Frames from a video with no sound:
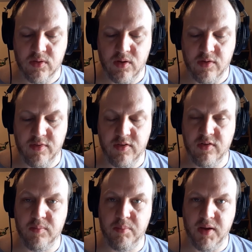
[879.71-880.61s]
of his
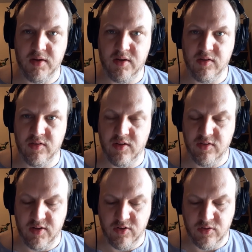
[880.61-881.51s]
impending
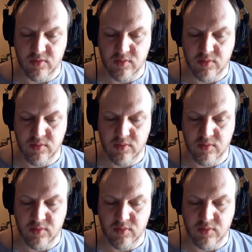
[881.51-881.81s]
cessation.